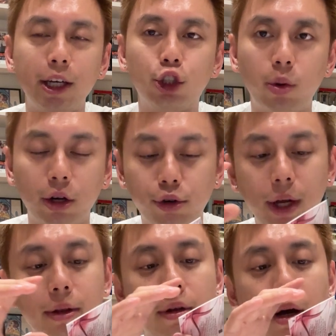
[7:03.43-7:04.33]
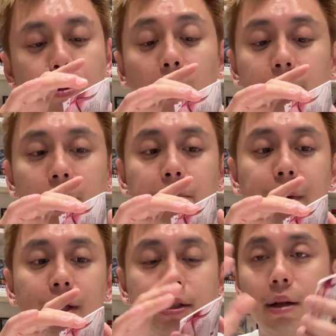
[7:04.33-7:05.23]
just want to complete a
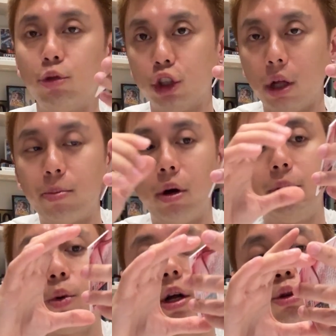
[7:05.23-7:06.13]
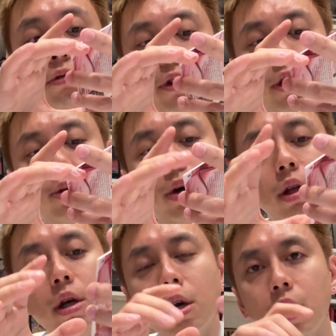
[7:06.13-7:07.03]
base set, which is probably what I'll do for this one.
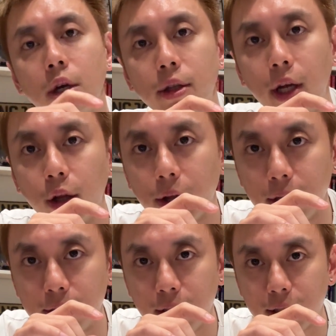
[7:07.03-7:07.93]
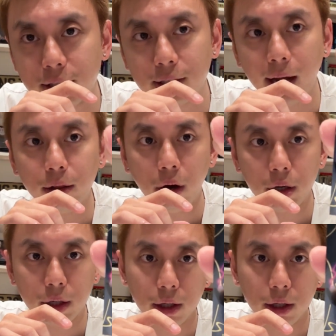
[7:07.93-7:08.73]
Take a look at this. This is Psylocke.